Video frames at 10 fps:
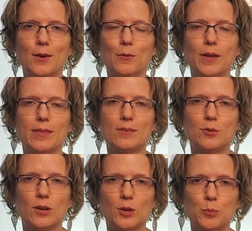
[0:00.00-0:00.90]
with a
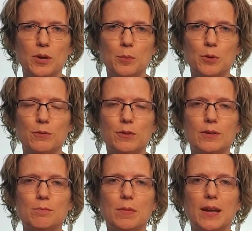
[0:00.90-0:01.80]
stronger pre-approval,
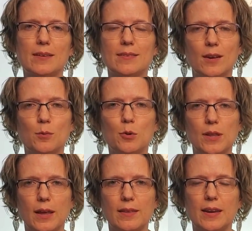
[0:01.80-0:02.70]
because they are more
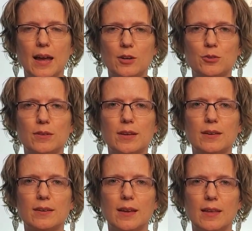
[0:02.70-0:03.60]
likely to
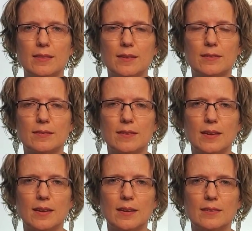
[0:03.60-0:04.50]
actually get
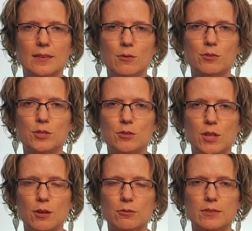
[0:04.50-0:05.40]
the loan to
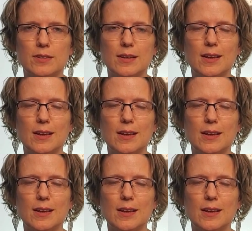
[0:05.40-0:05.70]
close.